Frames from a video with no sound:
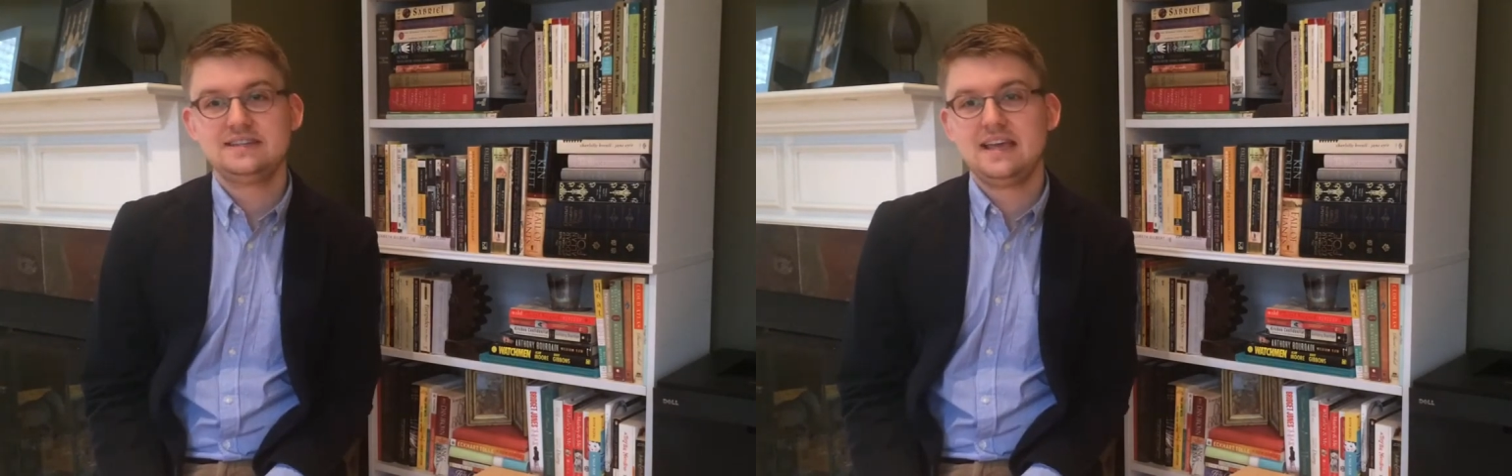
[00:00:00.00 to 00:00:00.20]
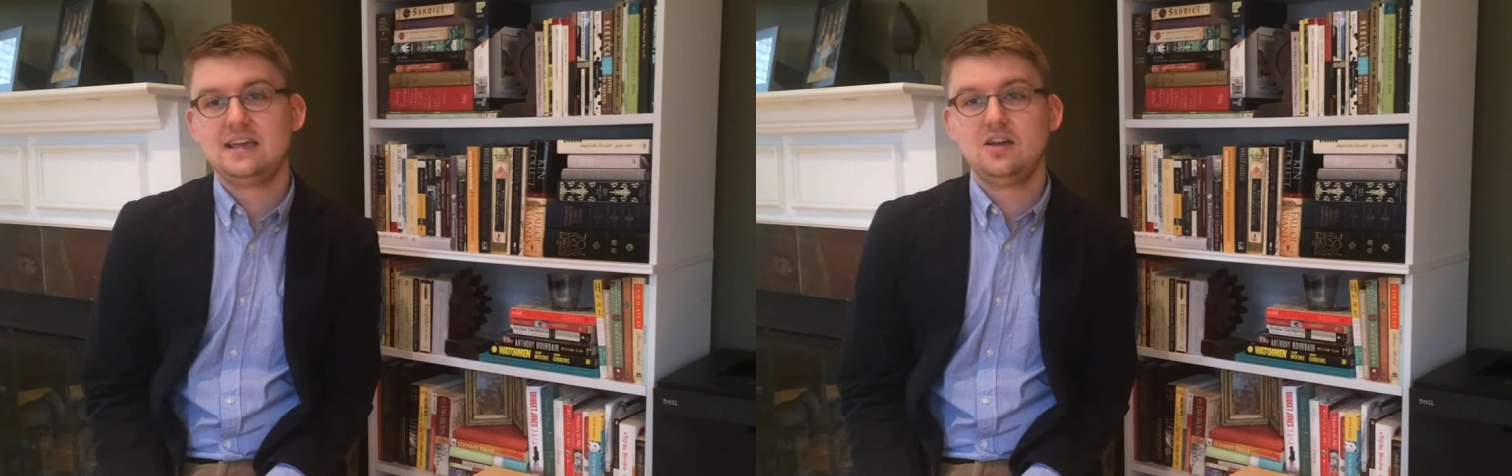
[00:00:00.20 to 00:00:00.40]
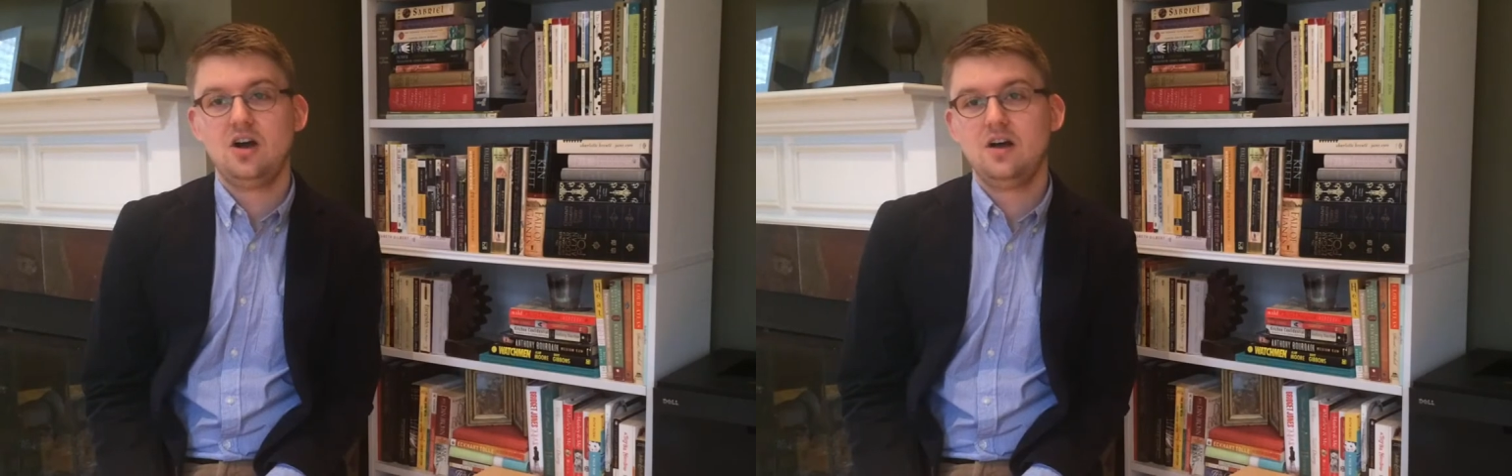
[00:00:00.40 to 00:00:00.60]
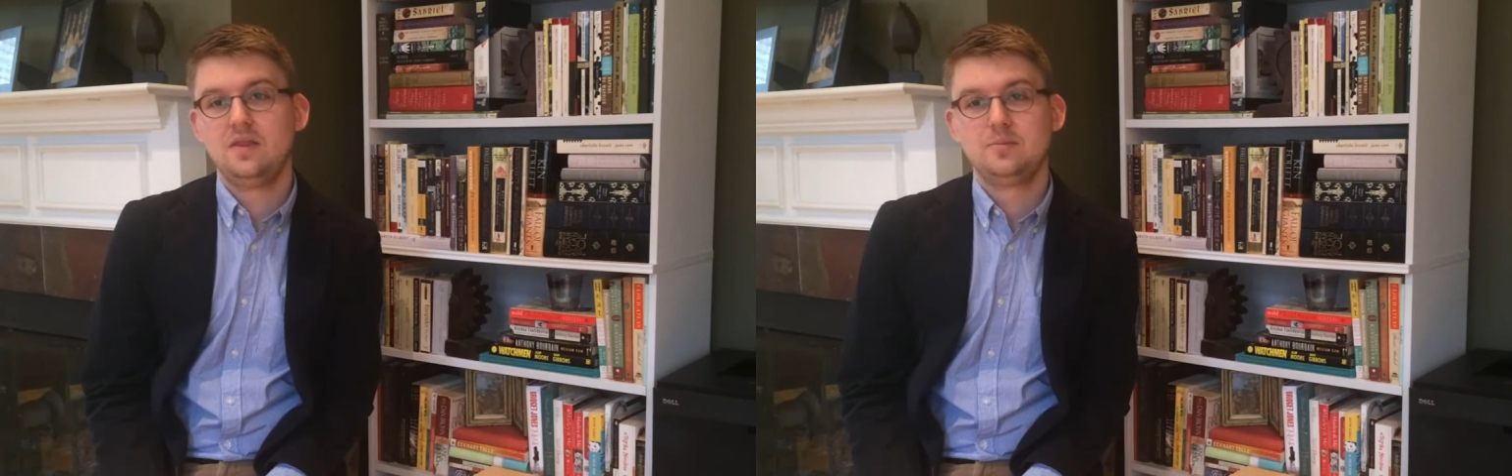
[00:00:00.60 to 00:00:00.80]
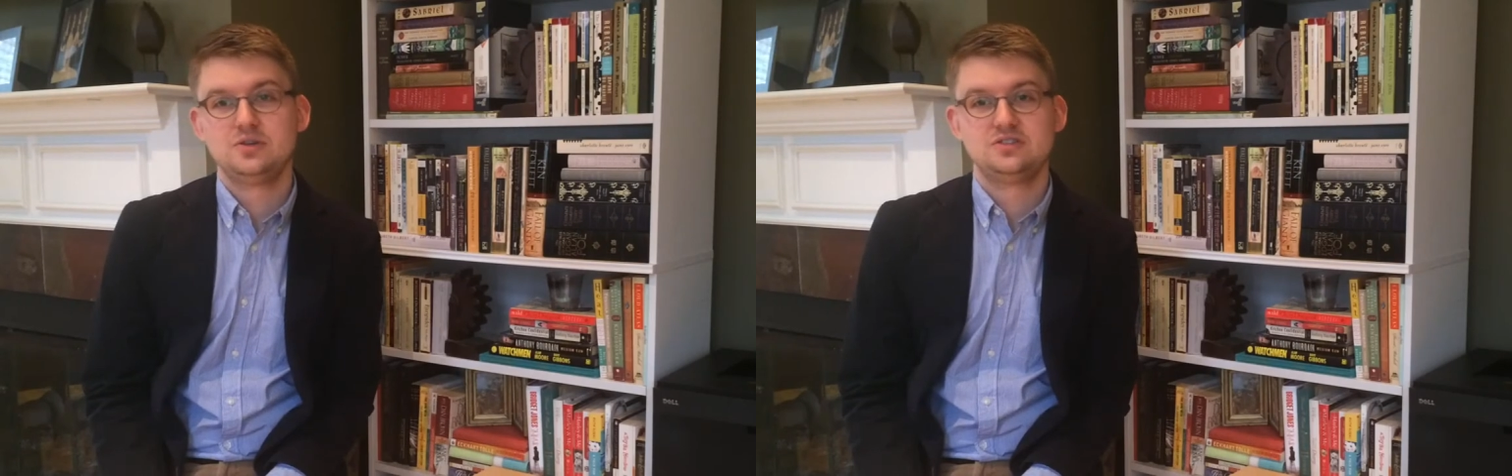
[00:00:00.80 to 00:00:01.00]
taking on
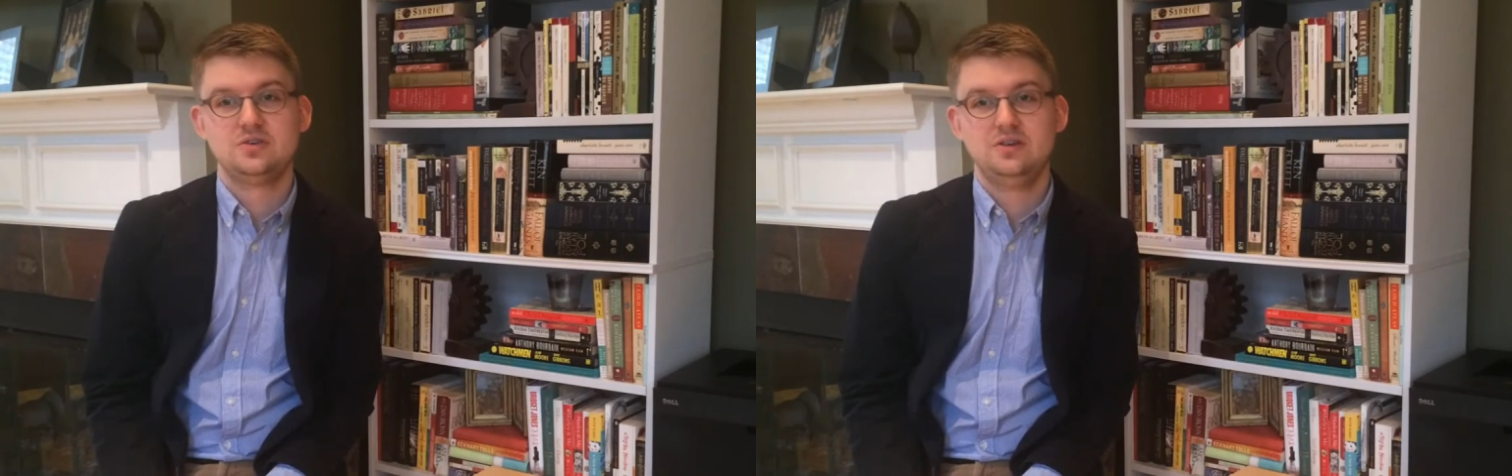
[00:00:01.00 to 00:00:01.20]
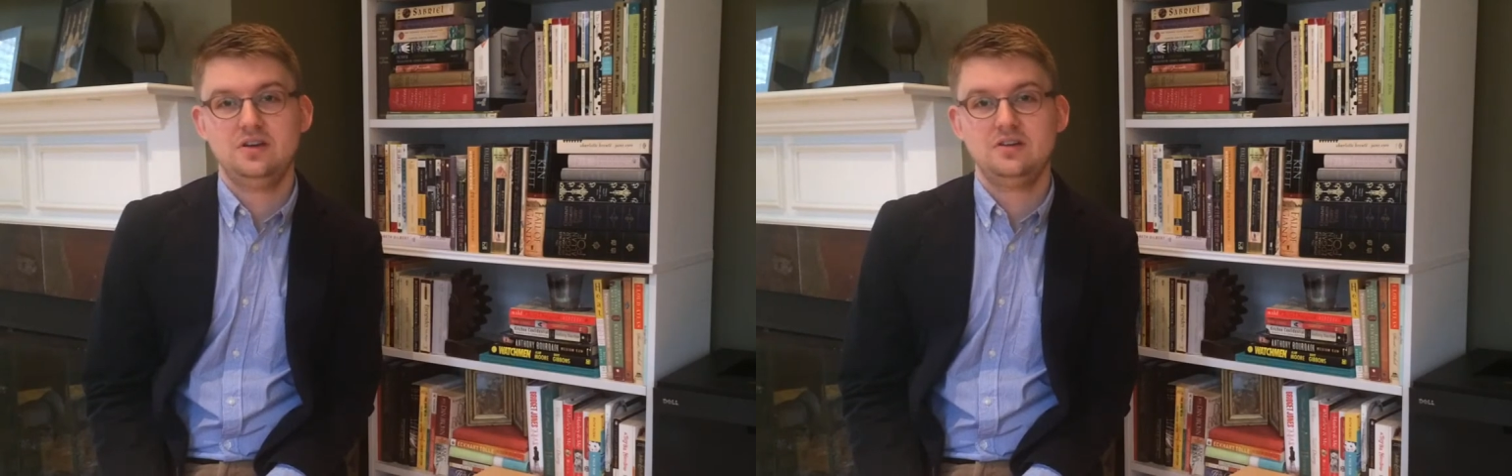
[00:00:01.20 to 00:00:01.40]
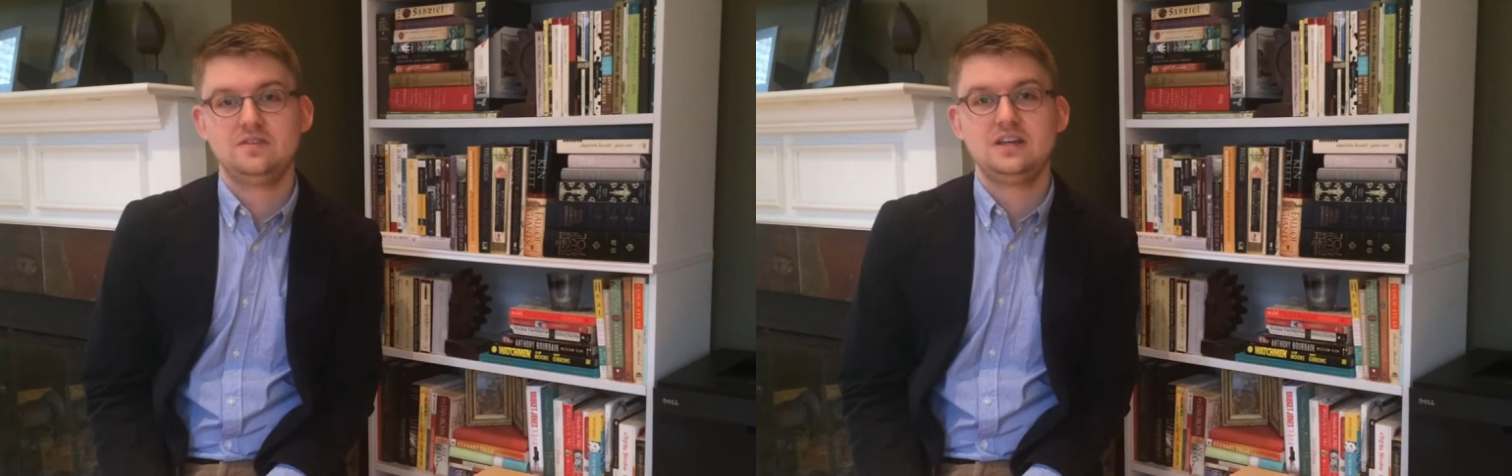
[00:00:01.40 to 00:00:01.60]
the persona of